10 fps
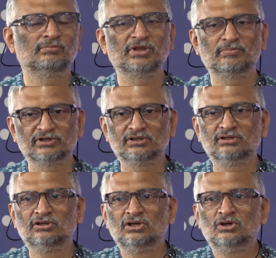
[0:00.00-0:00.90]

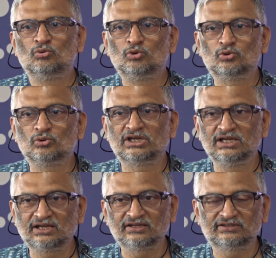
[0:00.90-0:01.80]
people who took
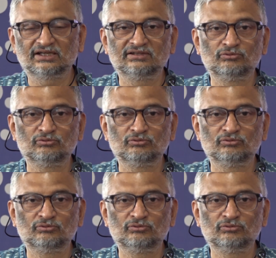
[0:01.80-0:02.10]
interest and